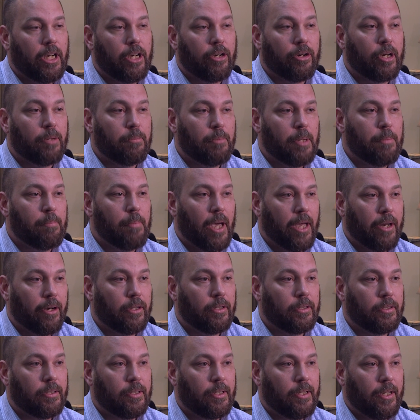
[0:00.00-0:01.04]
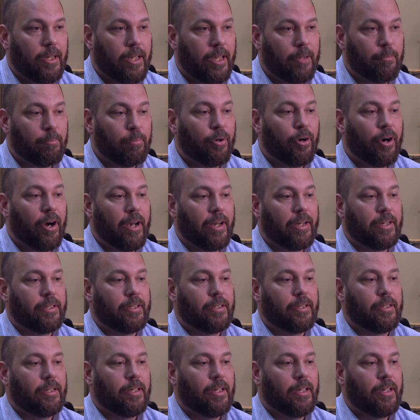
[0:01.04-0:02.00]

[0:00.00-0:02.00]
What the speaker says: hearing me better and praying.